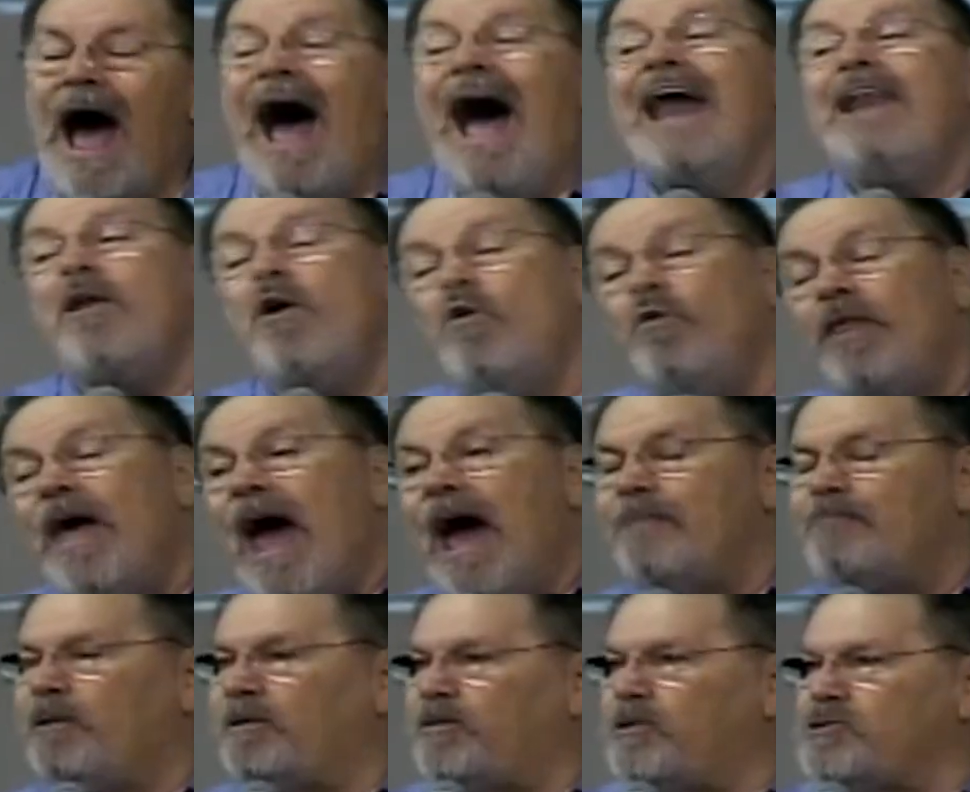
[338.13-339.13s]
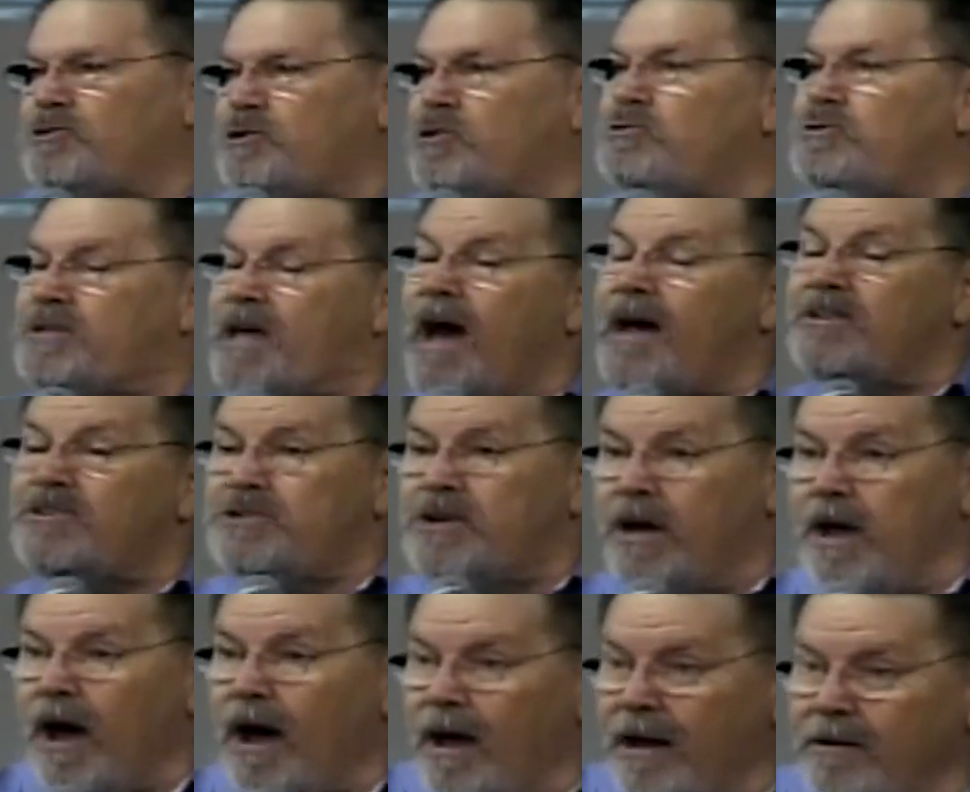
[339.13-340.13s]
I know that, but there's two sides
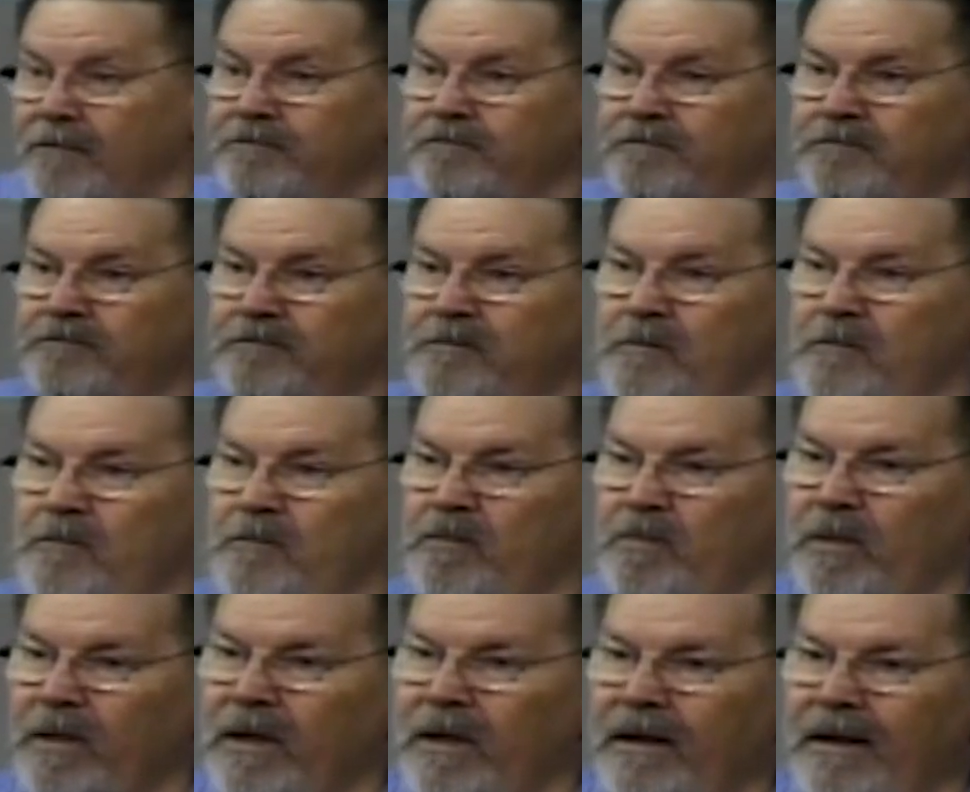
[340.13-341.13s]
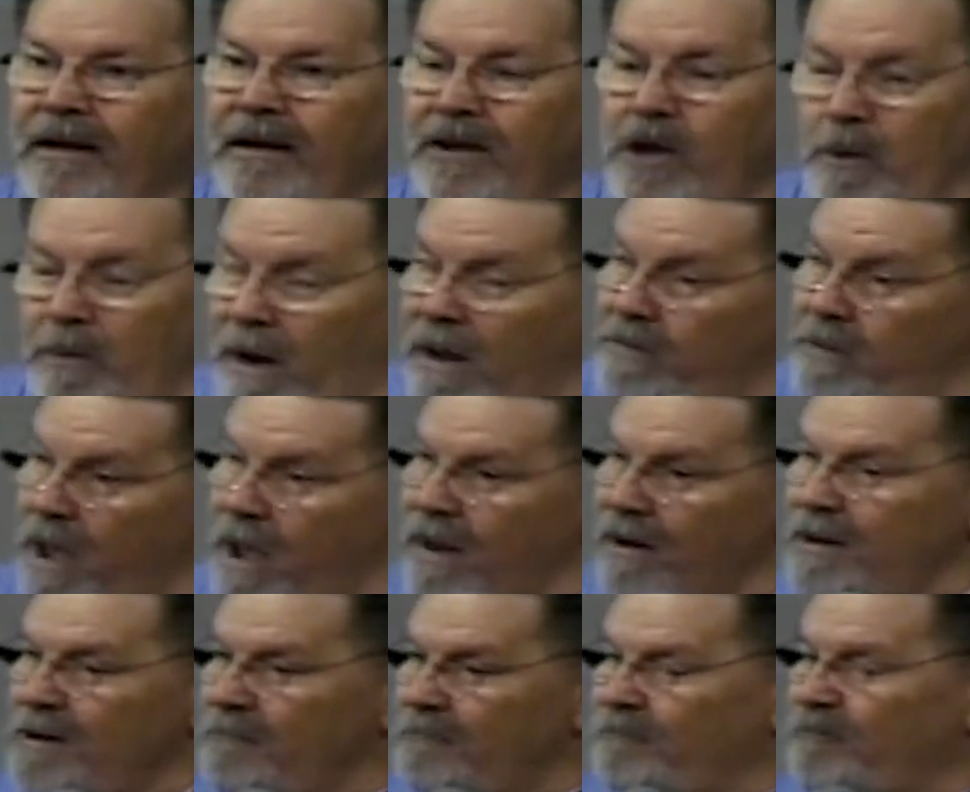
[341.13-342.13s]
to God. You believe
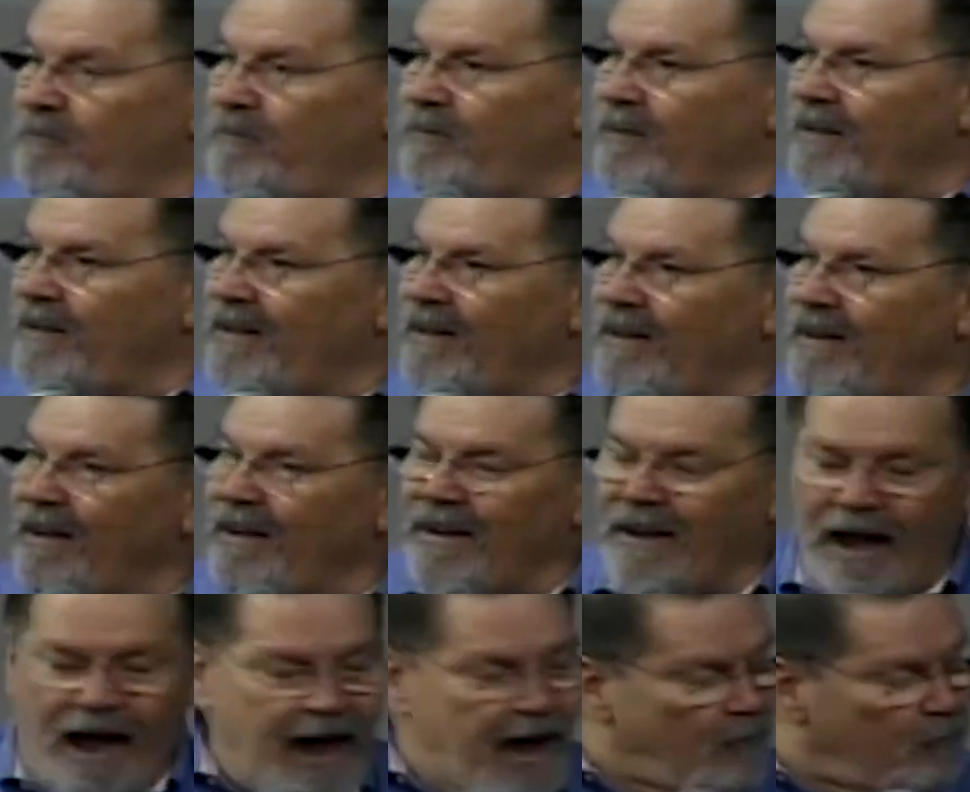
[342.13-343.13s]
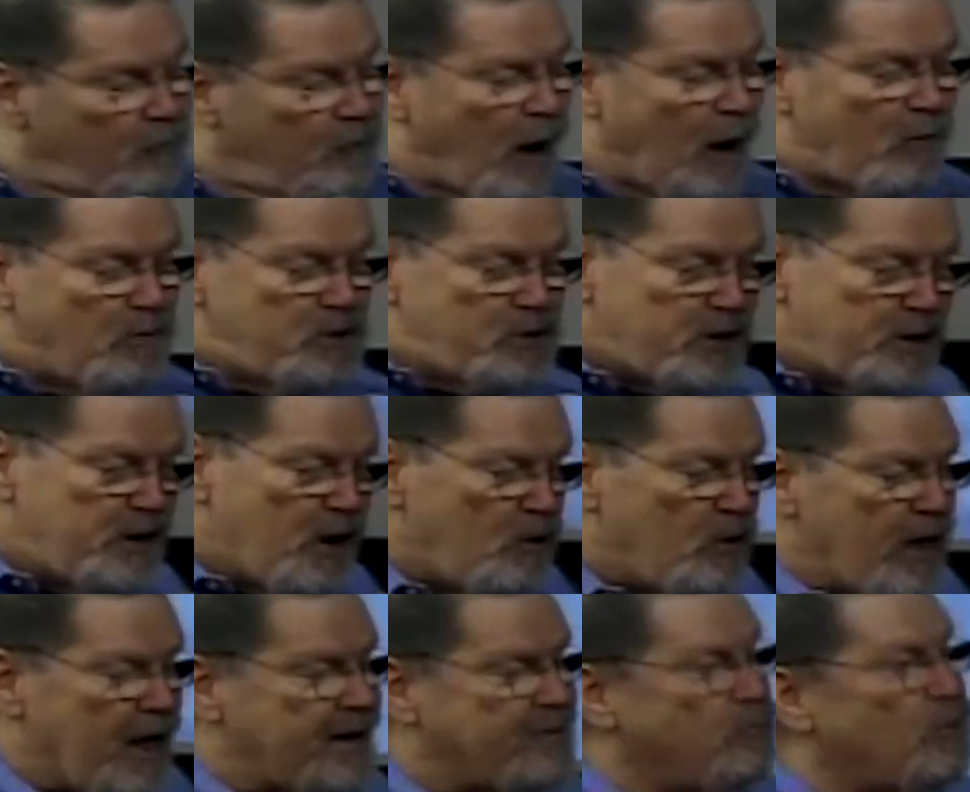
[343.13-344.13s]
that? I want you to
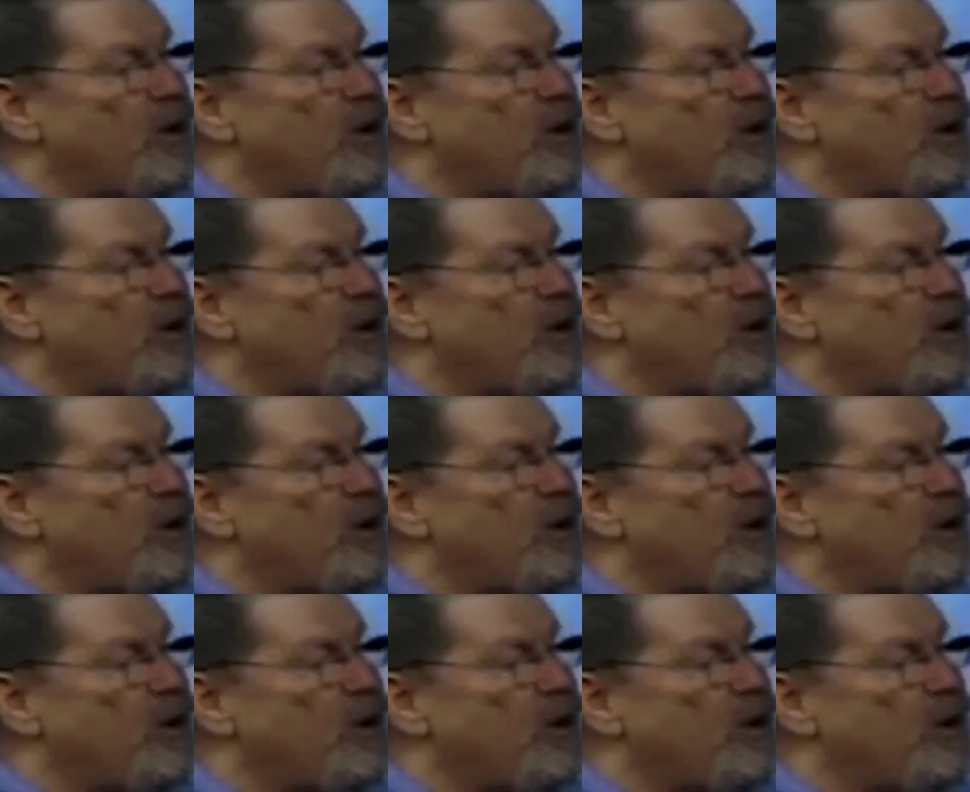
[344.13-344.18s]
know that.